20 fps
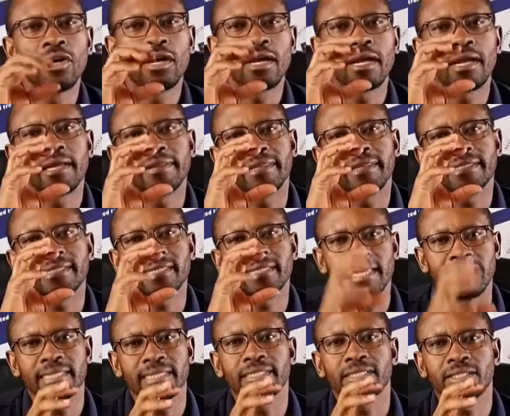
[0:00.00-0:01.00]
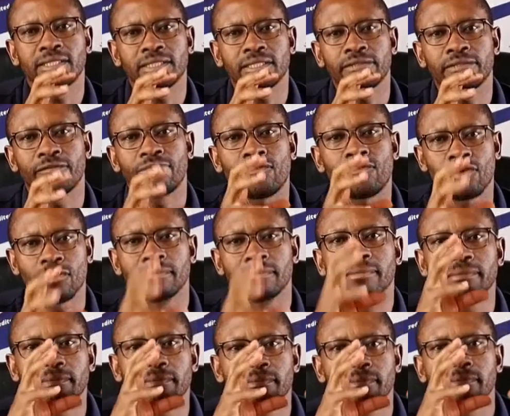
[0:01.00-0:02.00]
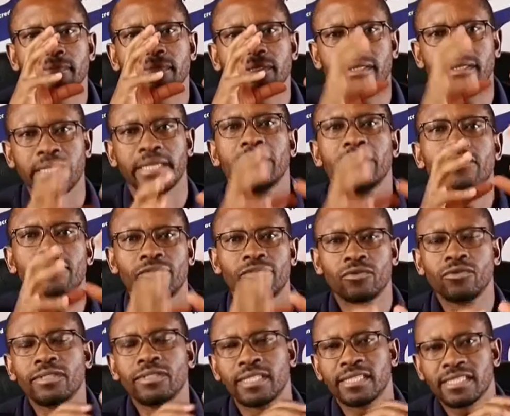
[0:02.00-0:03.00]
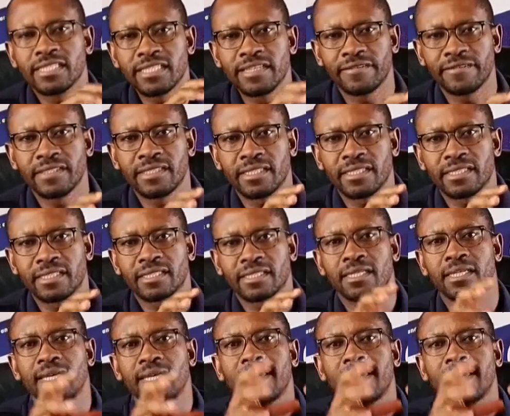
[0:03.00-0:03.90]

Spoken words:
the sales from sale of goods and services,